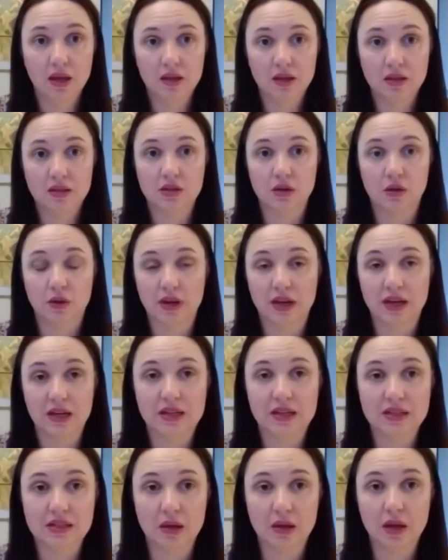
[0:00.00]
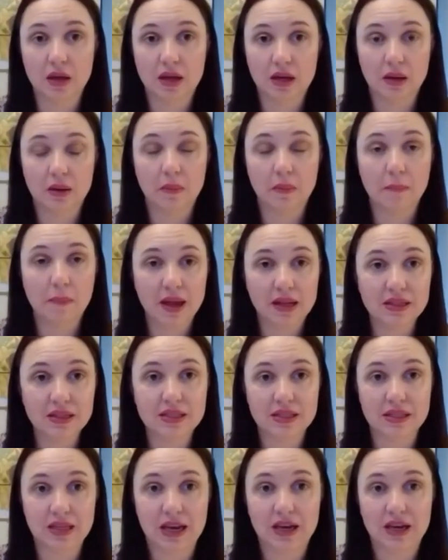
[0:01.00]
So it is an
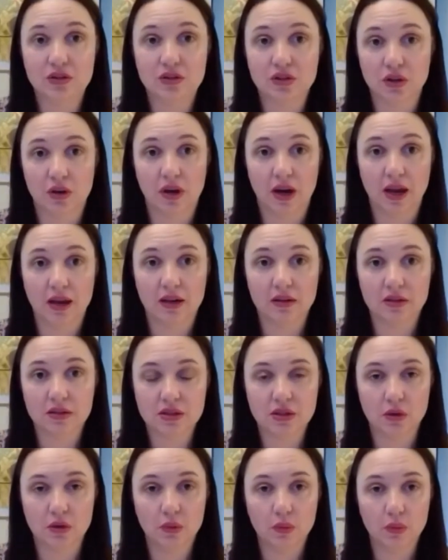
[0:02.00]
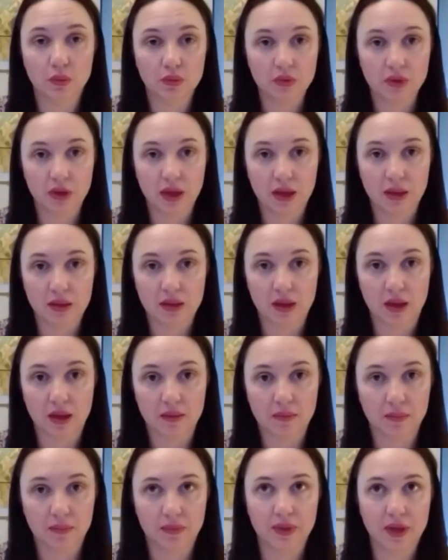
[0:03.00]
immense danger. And so the
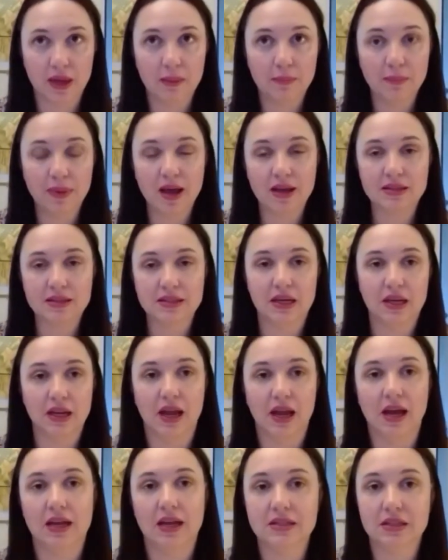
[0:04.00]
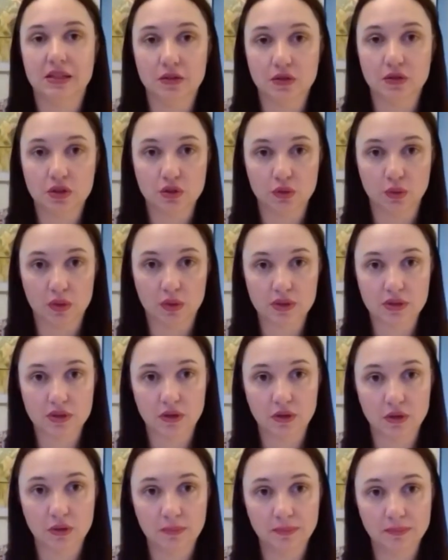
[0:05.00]
impacts that it has in the short
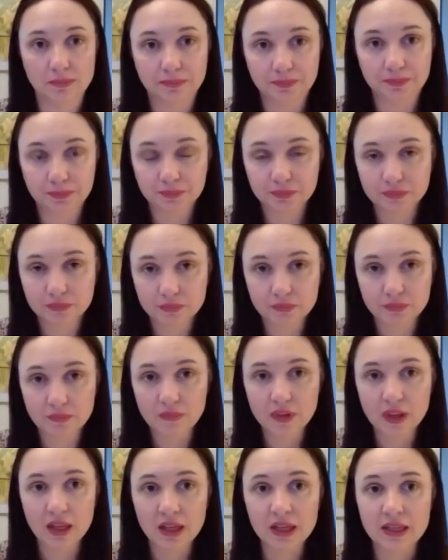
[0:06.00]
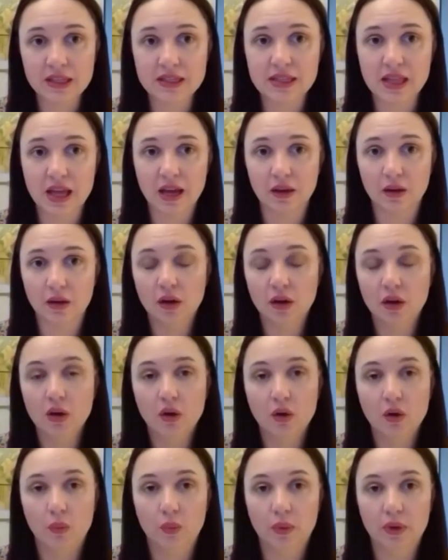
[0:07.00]
term is that
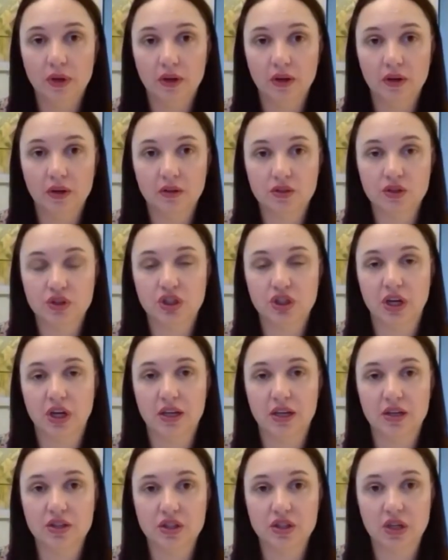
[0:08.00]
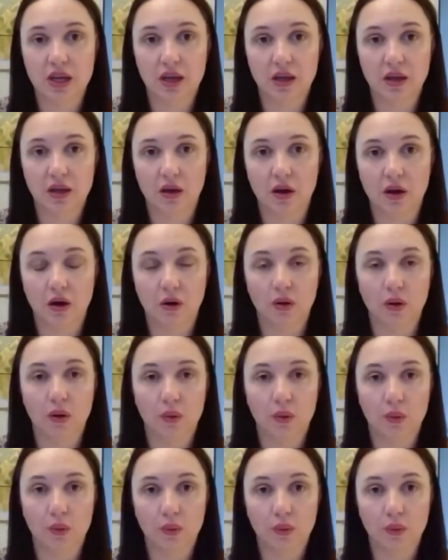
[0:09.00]
we're changing our
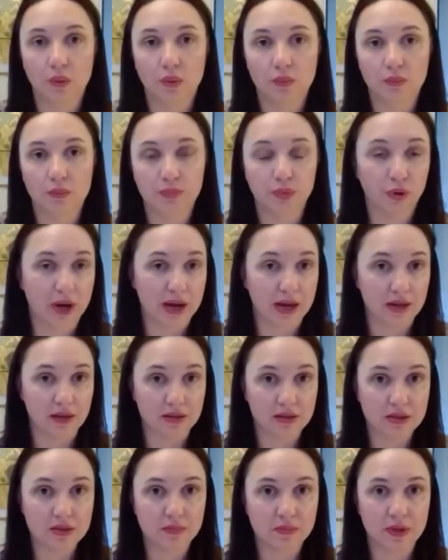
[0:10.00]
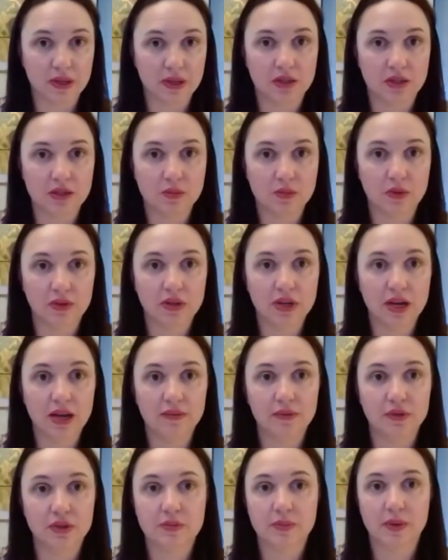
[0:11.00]
own brains because we're
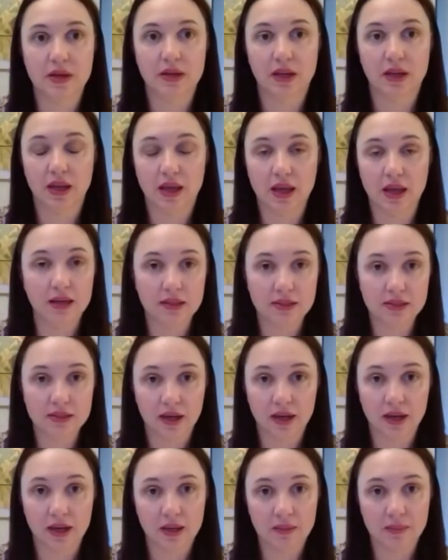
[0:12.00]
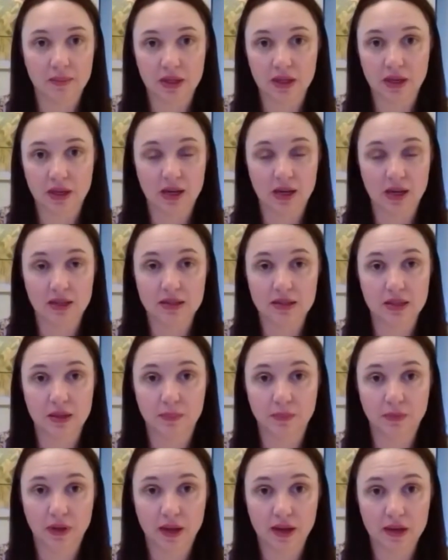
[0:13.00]
never spending any time in any
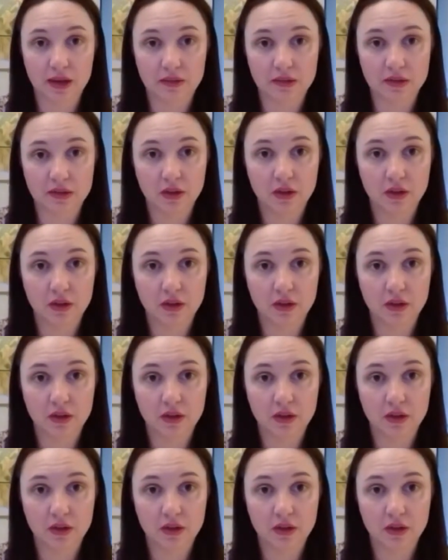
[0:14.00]
dim light.